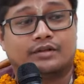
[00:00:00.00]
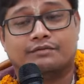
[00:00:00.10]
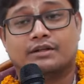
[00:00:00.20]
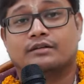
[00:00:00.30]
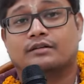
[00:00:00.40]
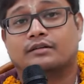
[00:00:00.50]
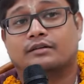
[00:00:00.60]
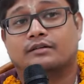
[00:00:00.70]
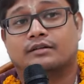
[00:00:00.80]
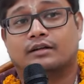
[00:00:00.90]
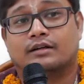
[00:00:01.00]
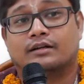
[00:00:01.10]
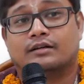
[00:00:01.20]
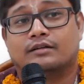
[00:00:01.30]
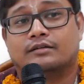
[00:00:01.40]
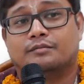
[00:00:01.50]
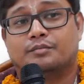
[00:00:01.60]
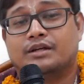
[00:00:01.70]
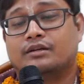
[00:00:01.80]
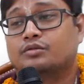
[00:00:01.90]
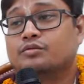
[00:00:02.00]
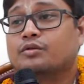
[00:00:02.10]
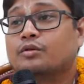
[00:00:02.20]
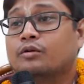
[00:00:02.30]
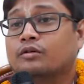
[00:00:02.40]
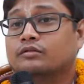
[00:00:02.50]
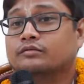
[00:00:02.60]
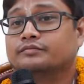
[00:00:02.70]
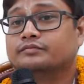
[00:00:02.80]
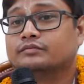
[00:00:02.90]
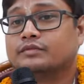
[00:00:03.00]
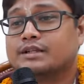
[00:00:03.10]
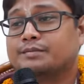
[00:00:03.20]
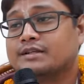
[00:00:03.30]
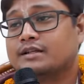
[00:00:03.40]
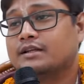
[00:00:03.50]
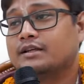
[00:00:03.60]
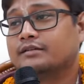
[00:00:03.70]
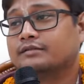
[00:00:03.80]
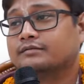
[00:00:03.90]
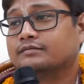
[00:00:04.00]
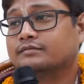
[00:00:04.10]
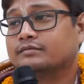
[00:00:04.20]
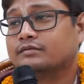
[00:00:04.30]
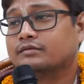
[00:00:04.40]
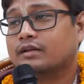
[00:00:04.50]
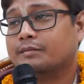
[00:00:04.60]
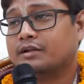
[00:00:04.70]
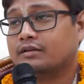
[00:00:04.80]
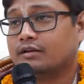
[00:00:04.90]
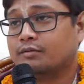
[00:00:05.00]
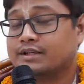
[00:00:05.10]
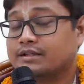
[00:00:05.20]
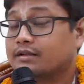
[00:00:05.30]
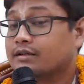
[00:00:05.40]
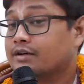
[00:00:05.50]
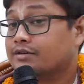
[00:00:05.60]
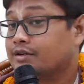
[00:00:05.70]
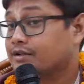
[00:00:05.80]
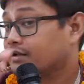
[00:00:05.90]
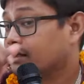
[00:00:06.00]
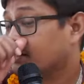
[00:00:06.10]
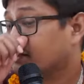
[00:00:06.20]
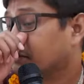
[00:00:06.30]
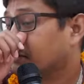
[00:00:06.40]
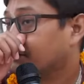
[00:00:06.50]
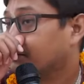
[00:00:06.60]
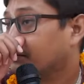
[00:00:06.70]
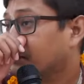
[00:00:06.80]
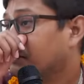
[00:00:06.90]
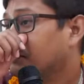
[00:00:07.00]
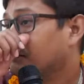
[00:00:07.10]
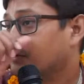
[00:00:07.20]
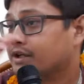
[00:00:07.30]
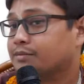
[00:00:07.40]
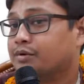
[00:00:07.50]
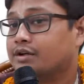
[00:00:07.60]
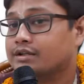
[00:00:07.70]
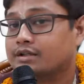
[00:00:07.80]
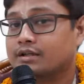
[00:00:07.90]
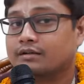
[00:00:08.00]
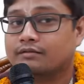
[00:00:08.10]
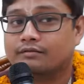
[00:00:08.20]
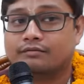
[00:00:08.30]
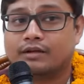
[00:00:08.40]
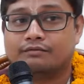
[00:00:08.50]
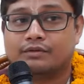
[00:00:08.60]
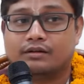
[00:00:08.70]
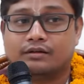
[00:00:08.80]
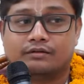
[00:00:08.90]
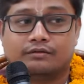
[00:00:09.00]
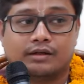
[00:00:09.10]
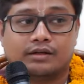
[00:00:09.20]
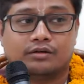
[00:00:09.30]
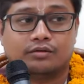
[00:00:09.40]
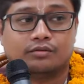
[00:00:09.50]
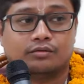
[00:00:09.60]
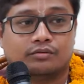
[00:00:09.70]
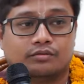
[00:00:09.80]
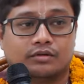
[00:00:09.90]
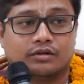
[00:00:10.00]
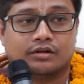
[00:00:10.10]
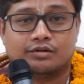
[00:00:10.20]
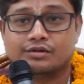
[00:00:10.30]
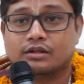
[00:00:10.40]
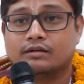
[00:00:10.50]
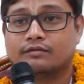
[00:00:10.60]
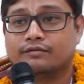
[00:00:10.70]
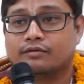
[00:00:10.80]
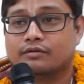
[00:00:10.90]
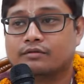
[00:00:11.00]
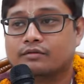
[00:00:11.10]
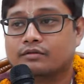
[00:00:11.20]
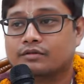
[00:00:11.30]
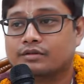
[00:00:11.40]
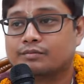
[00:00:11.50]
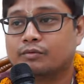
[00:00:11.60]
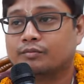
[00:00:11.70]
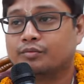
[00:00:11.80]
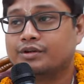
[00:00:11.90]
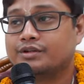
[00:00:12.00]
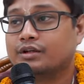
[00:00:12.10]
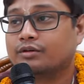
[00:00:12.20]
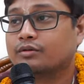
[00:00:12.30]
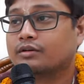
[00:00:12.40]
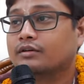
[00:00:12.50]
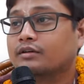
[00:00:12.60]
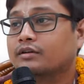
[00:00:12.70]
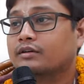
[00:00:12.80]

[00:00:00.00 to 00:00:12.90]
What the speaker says: even being too cold, especially in the Western countries. I think we experienced it when we went to New Zealand for a small fishing tour.